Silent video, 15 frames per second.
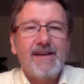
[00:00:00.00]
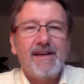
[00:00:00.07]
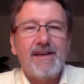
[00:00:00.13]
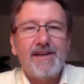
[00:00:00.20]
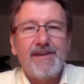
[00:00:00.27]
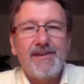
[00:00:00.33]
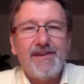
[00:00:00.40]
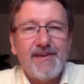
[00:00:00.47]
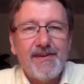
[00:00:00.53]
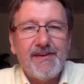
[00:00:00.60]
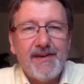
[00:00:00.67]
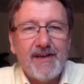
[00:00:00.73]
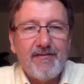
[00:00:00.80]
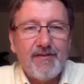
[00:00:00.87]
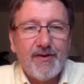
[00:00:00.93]
And
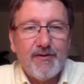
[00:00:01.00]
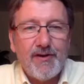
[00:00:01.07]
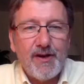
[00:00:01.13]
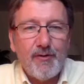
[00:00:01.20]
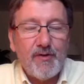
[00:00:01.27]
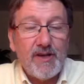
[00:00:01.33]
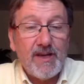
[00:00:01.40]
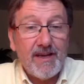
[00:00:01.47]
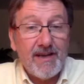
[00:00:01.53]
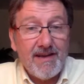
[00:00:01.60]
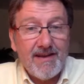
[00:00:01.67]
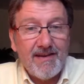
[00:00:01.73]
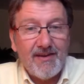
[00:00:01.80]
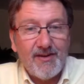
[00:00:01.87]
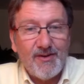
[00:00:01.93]
have a great
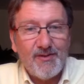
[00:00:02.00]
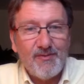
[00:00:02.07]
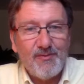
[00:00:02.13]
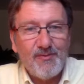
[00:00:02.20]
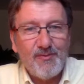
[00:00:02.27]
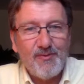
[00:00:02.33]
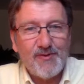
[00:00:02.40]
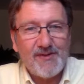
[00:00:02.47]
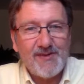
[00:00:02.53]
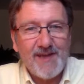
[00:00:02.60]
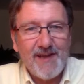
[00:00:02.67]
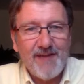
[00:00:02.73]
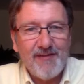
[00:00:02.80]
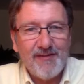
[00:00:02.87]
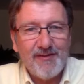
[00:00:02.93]
weekend, what's
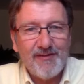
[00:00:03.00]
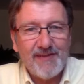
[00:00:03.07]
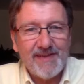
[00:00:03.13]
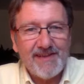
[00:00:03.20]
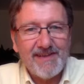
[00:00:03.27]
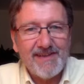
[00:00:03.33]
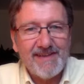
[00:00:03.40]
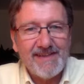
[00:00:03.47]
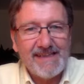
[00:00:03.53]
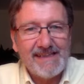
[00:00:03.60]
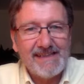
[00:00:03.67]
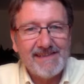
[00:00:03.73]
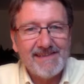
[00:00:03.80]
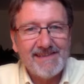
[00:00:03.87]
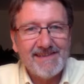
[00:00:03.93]
left of
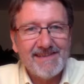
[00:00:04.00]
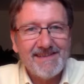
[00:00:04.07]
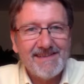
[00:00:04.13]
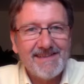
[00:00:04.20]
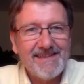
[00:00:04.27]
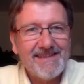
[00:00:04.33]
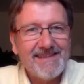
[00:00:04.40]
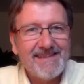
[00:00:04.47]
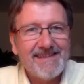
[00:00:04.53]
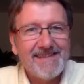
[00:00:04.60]
it.